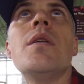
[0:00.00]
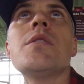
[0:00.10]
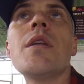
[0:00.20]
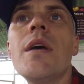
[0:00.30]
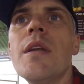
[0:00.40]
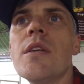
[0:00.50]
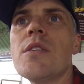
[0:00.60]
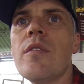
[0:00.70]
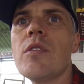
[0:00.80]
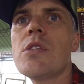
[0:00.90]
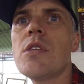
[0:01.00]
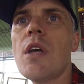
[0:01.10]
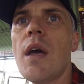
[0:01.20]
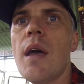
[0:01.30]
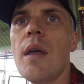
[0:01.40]
this lady doesn't have a
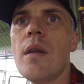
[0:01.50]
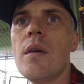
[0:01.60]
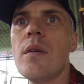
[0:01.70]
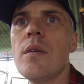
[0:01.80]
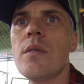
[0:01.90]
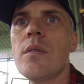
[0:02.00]
sign.